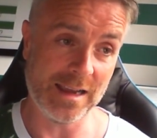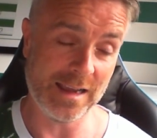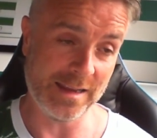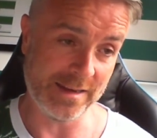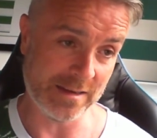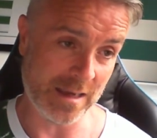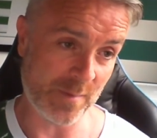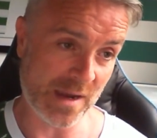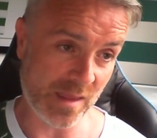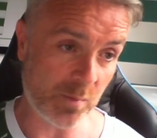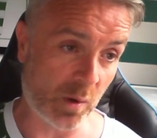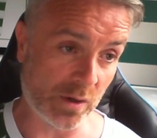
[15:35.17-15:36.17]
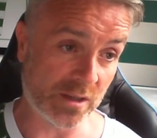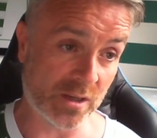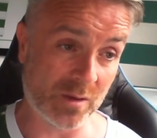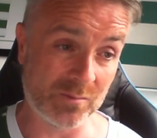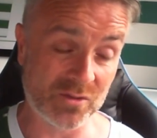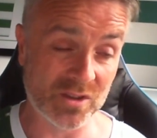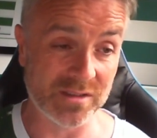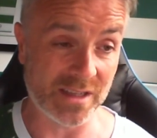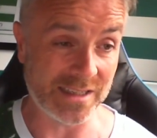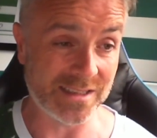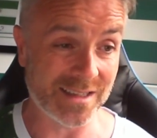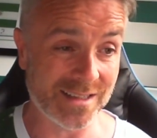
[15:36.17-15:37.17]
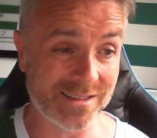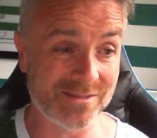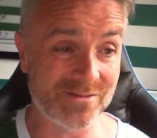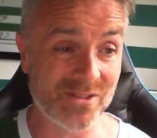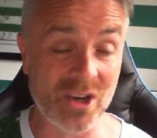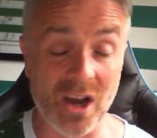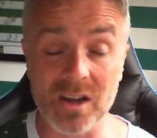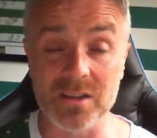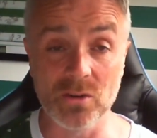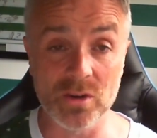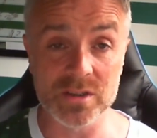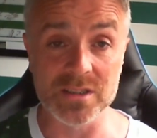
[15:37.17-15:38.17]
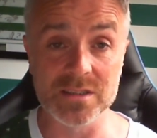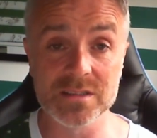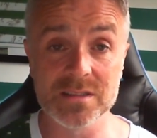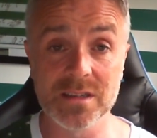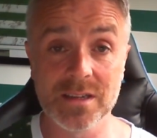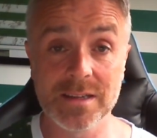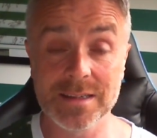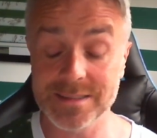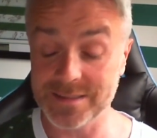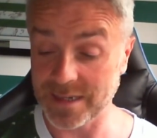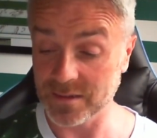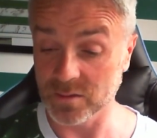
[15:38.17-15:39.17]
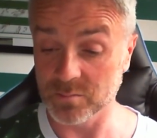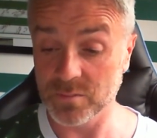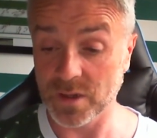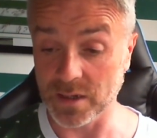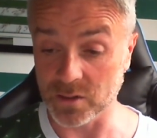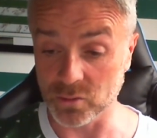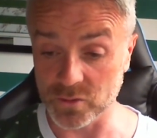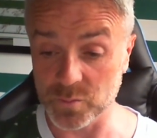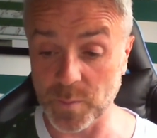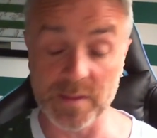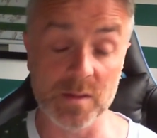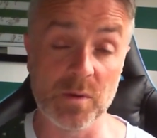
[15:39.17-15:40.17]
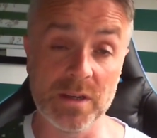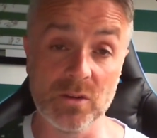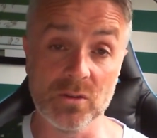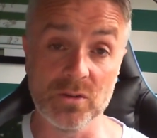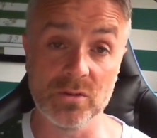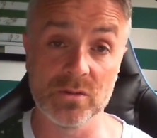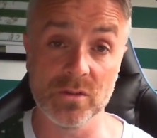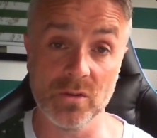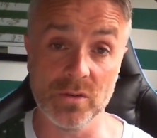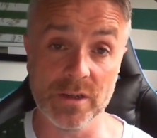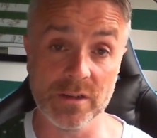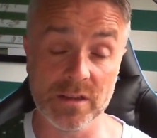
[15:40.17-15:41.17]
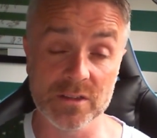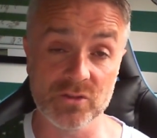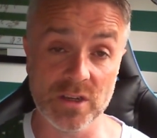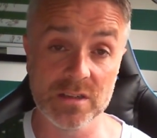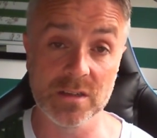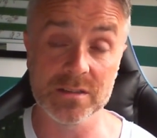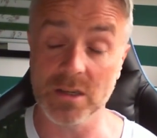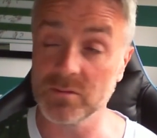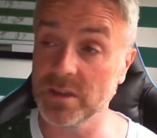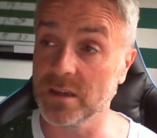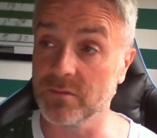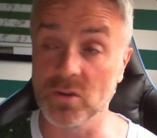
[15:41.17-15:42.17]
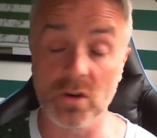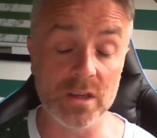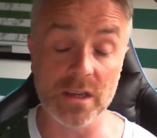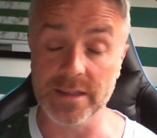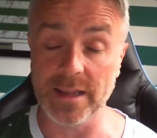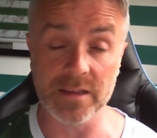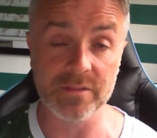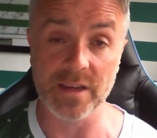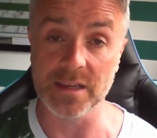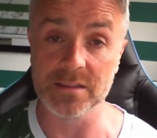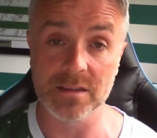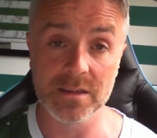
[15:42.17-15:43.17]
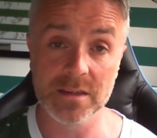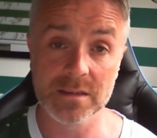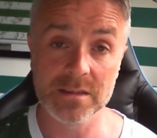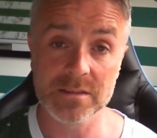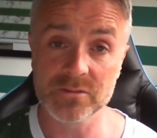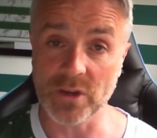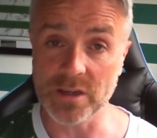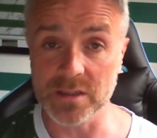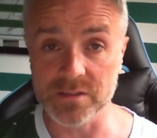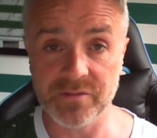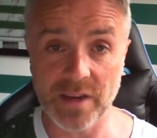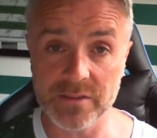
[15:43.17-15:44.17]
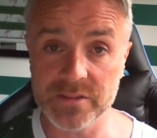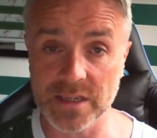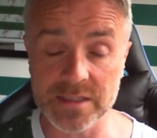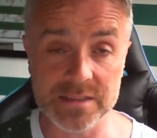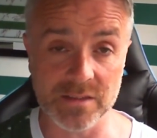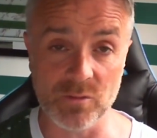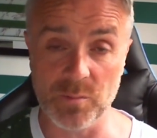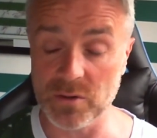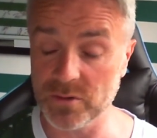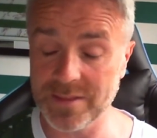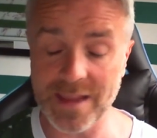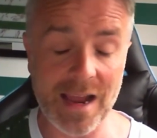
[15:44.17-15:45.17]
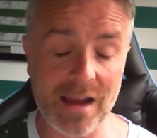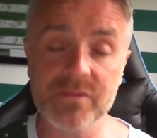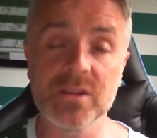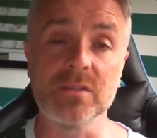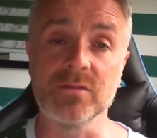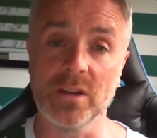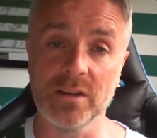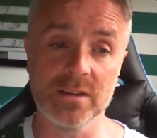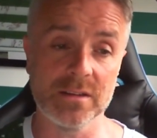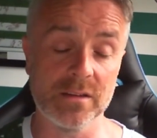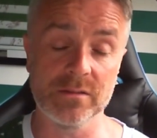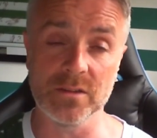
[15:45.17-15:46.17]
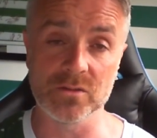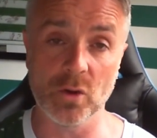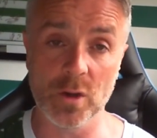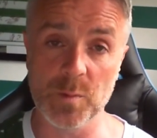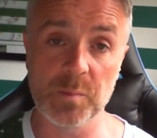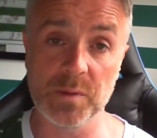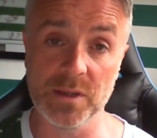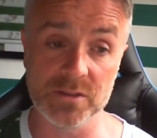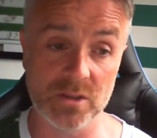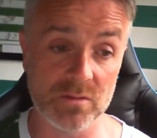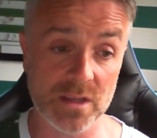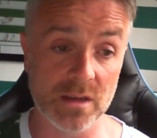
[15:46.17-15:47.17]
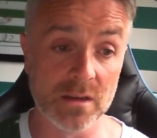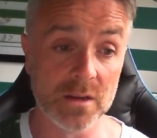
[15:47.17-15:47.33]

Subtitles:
and I'm at the point now where I'm just like, cut our losses, sell him, and go and spend the money on another striker. Celtic have got to identify strikers 5, 6, 7 million. They have to have done it. There's got to be players out there.